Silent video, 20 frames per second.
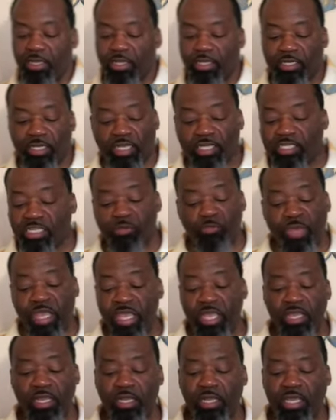Does it
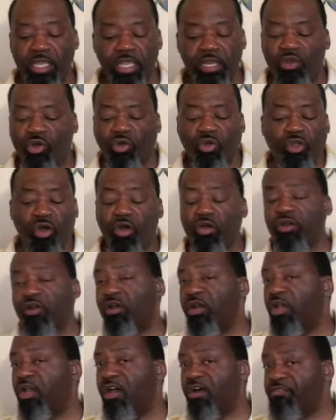mean he no longer
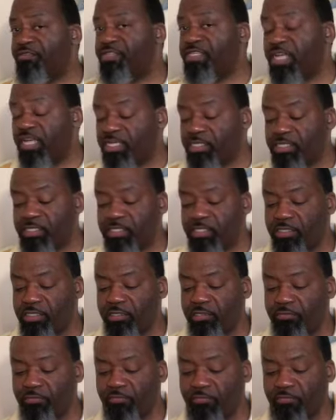loves us
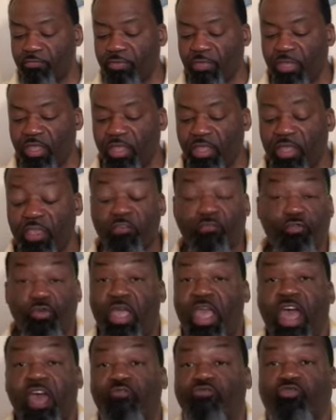if we
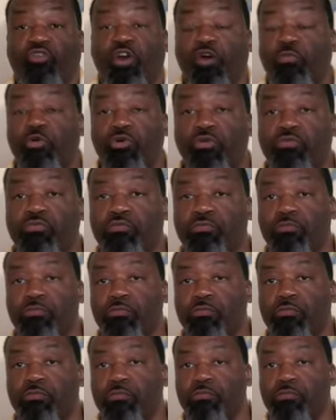have trouble?
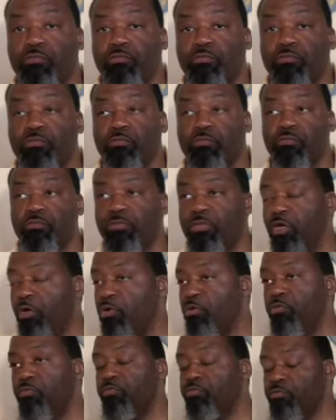No.
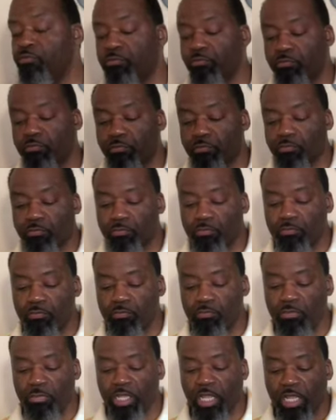
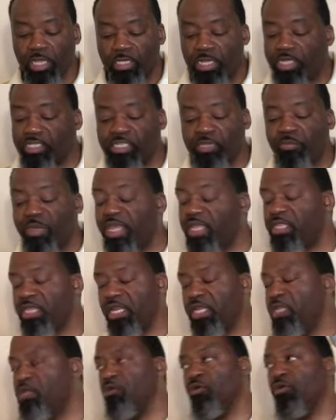Does it mean
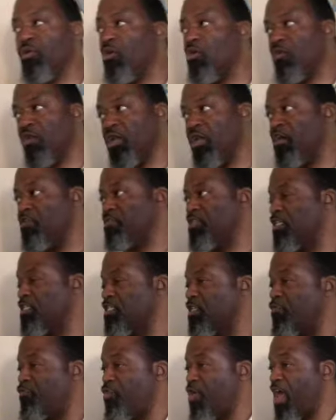that he no longer loves
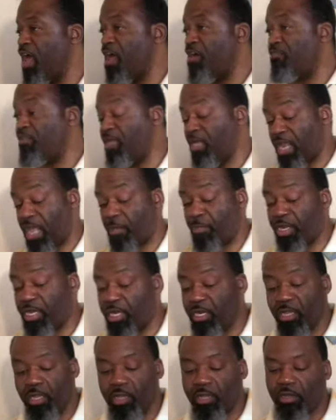us if we have
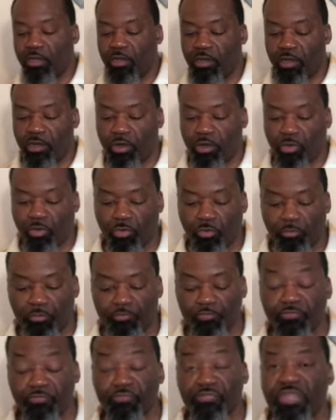calamity? No.
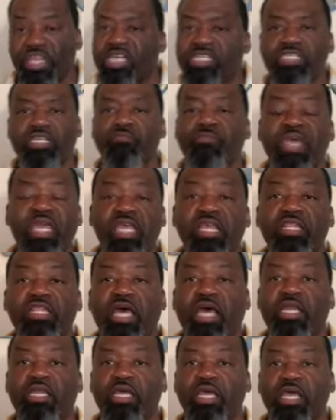Does it mean
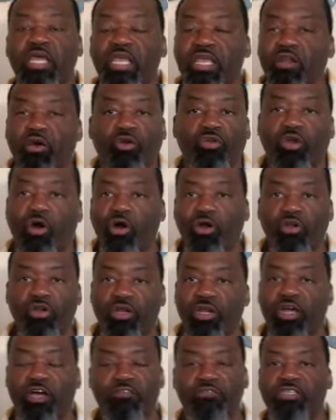that he no longer
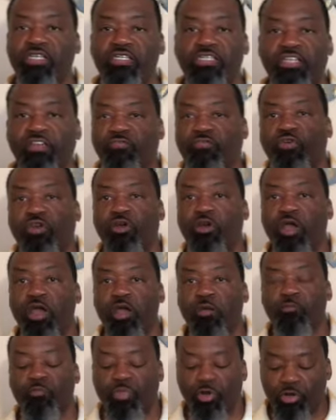loves us if we're
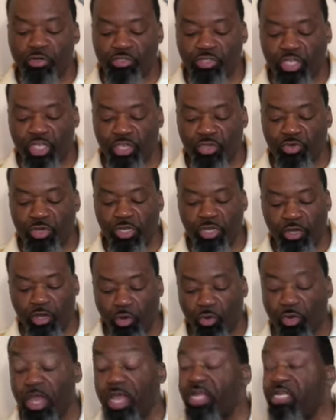persecuted?
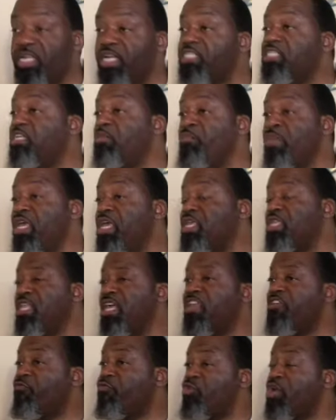No. Does it mean
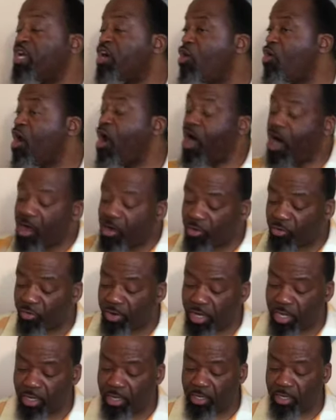that if we go
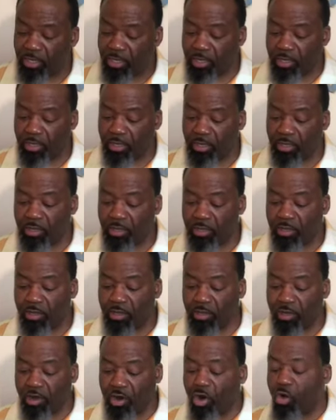hungry,
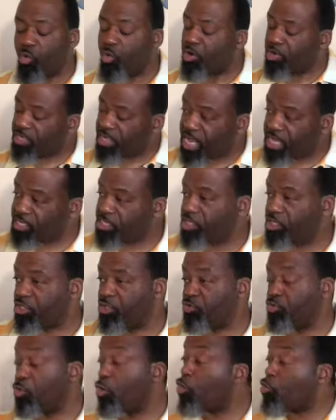or we're
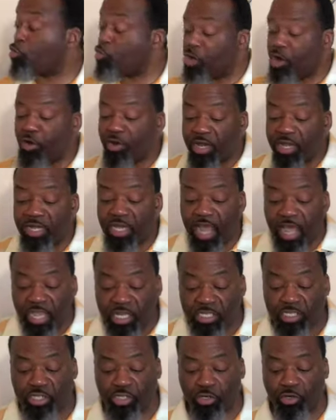destitute, or we're in
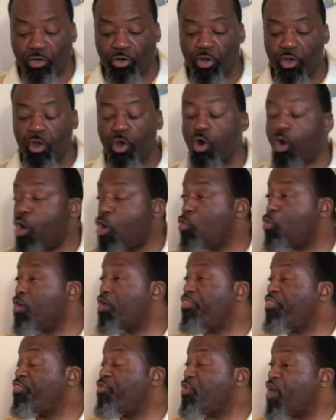danger, or we're
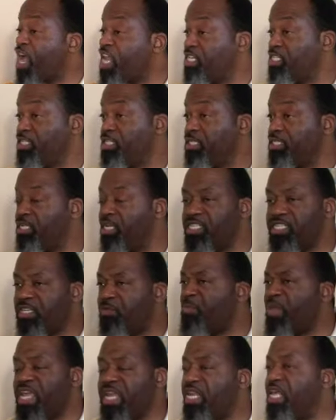threatened, does
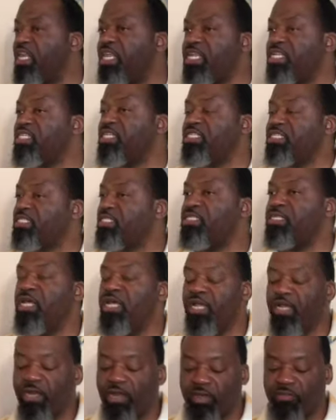it mean that he doesn't
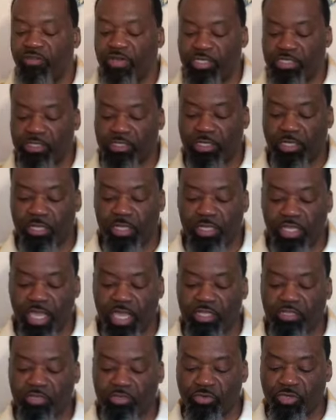love us? The
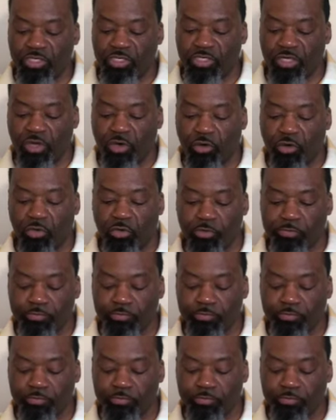answer is no.